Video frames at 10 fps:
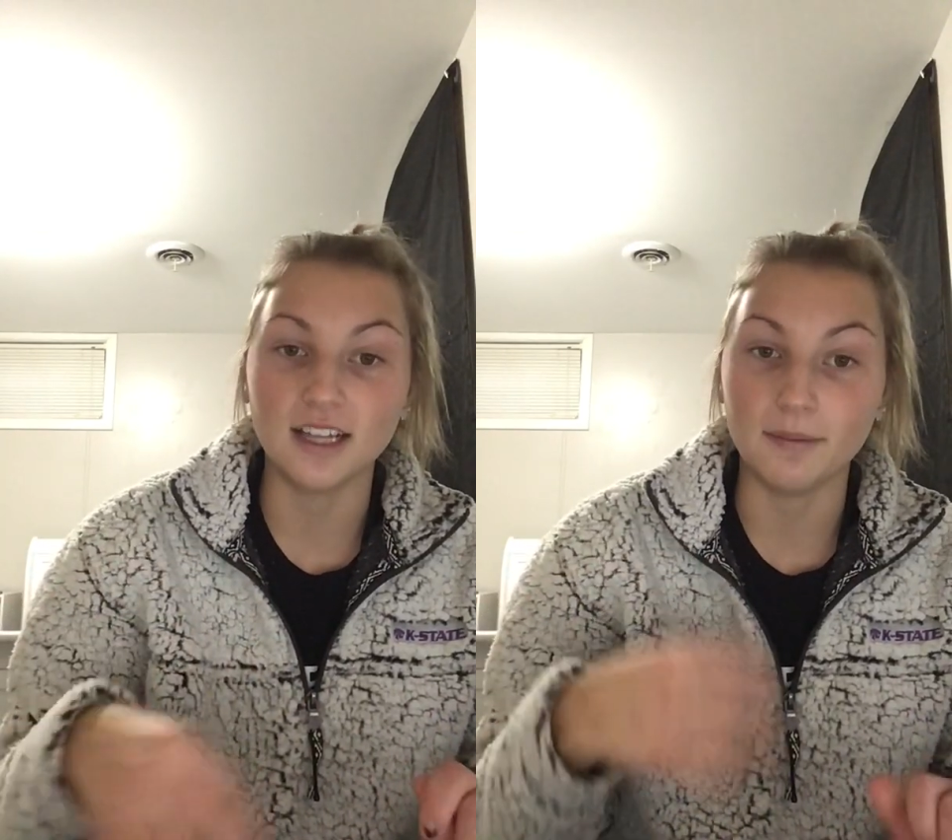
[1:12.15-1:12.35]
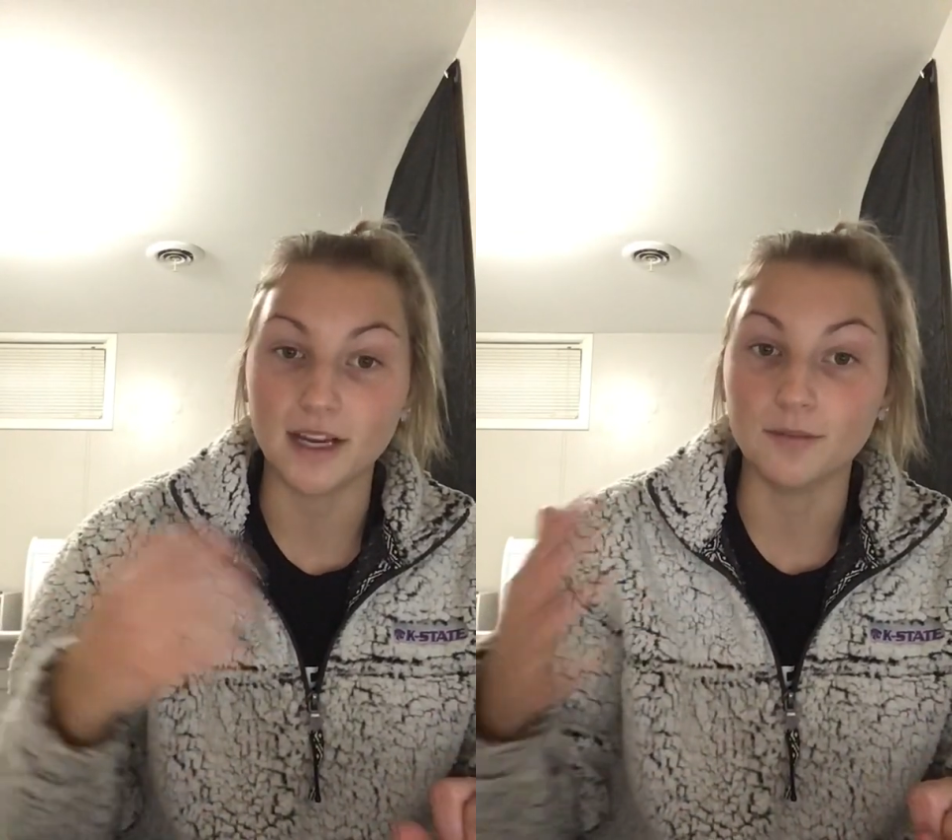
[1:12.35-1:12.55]

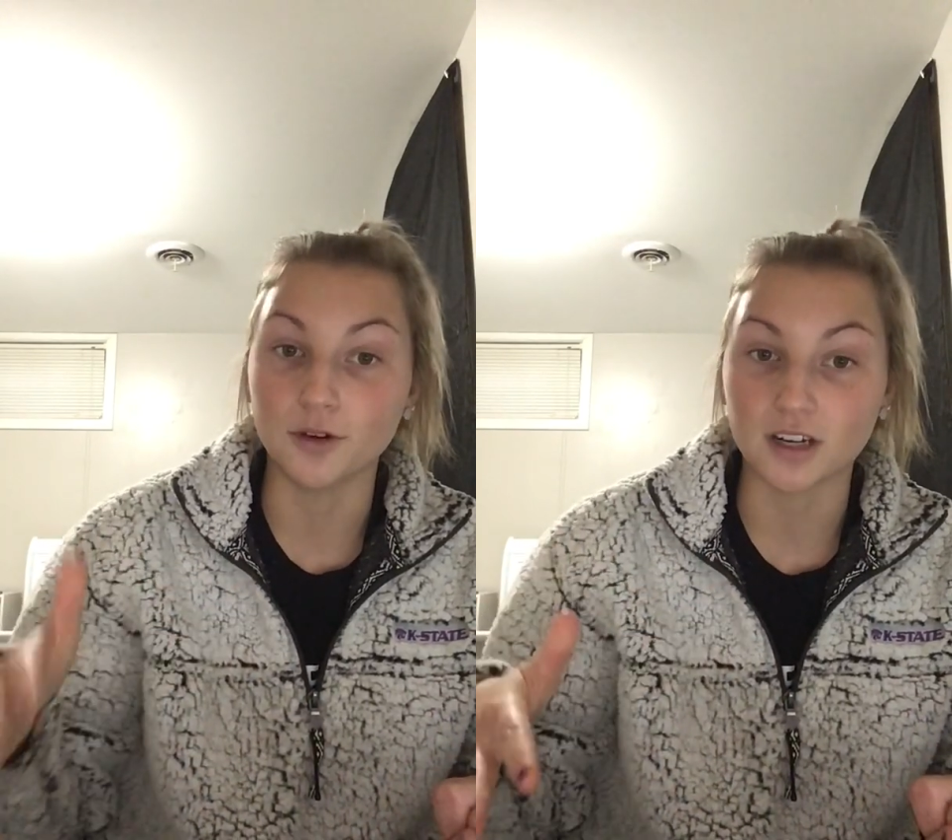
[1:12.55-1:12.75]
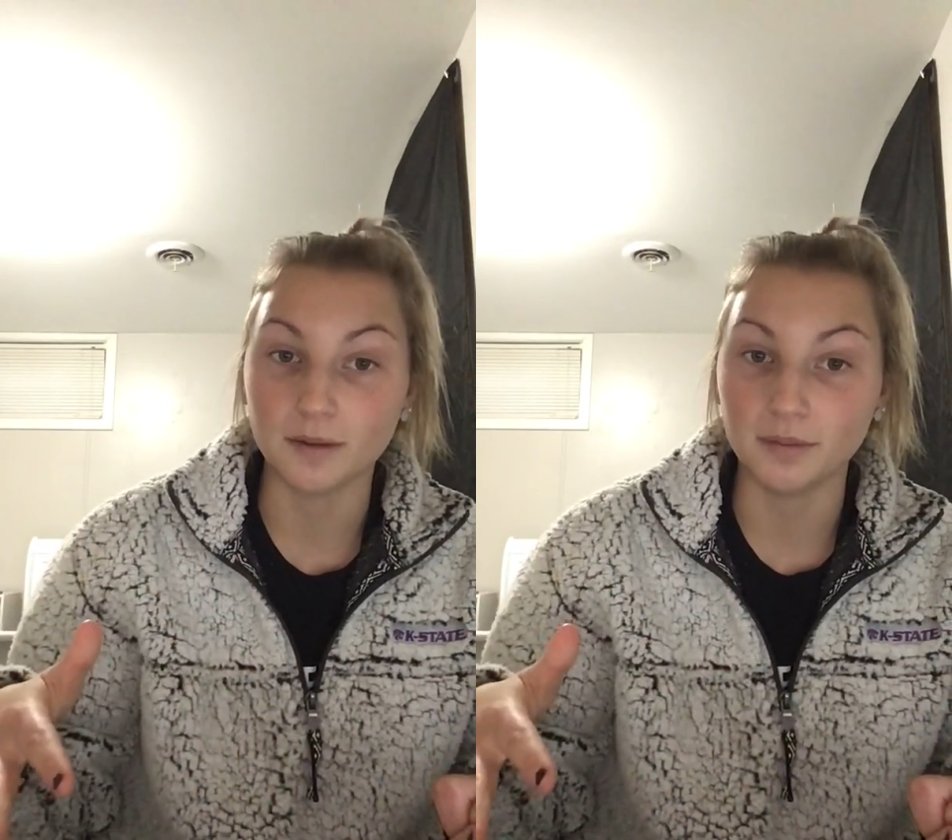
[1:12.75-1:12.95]
They become
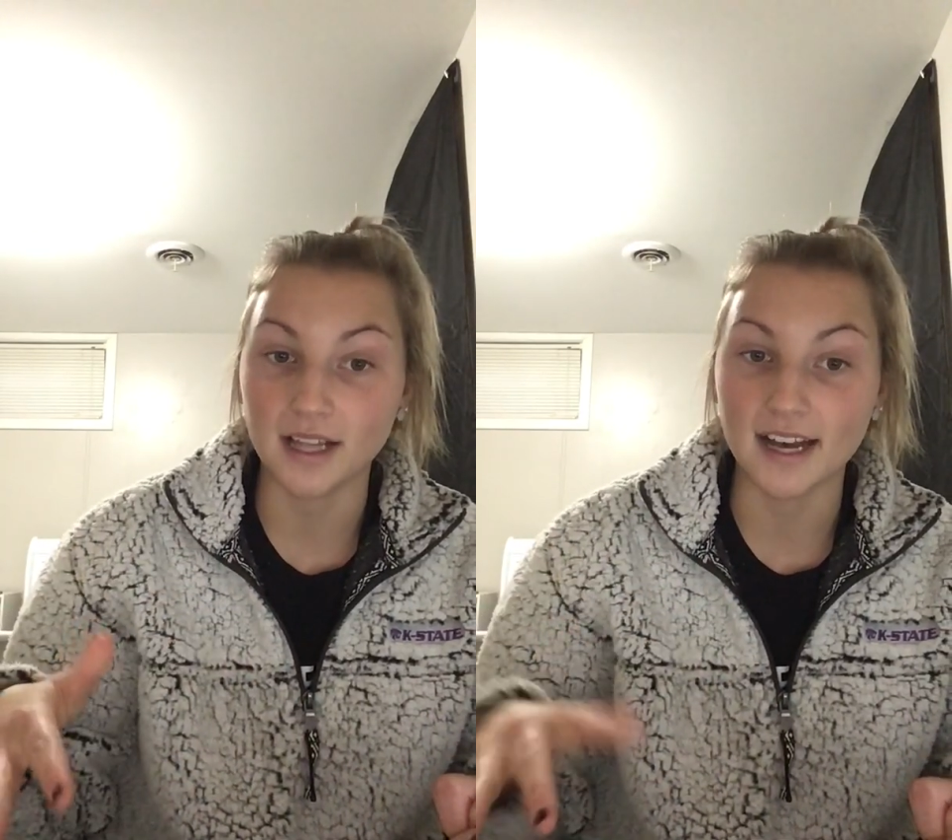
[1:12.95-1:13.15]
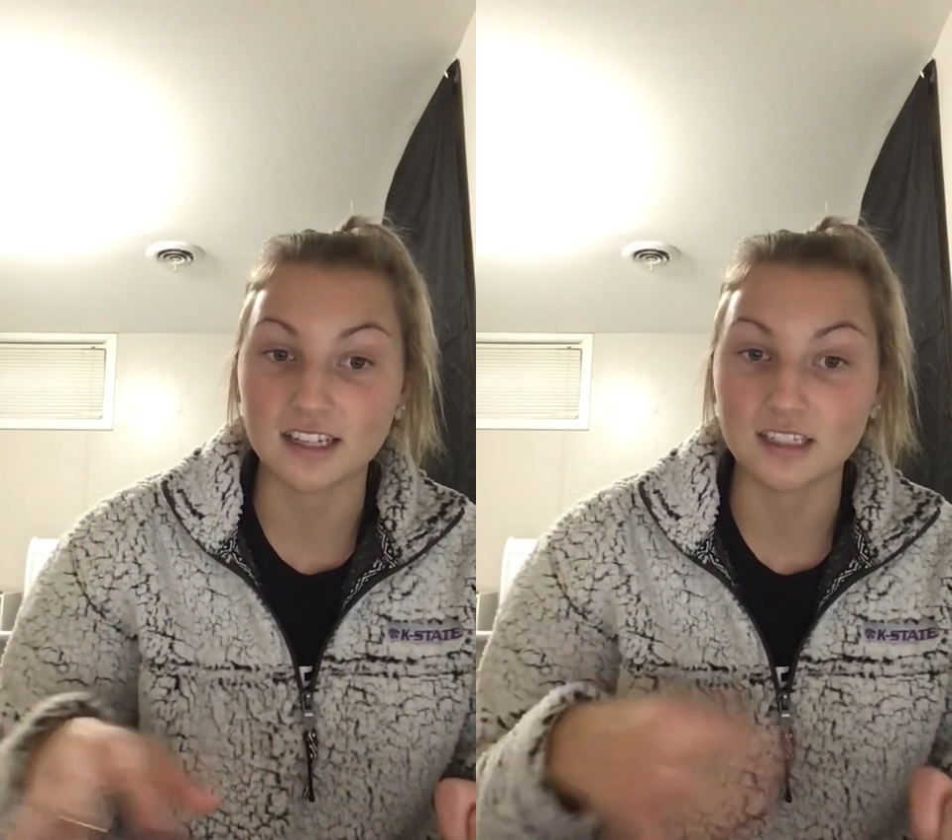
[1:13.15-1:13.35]
more
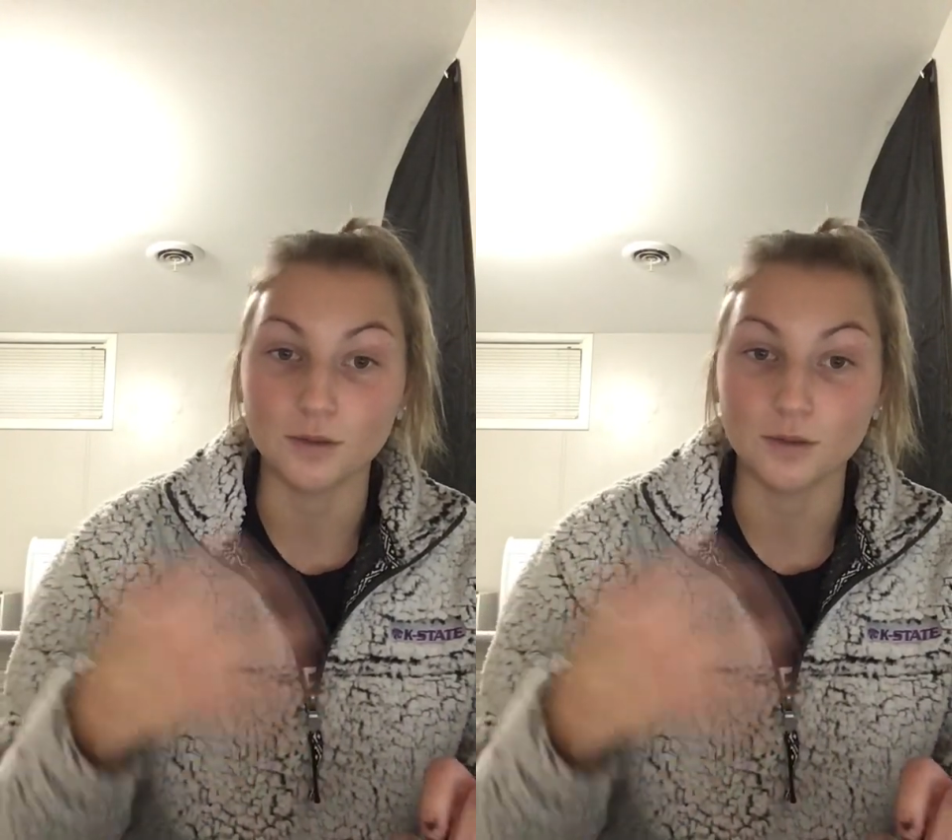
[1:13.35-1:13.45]
complex,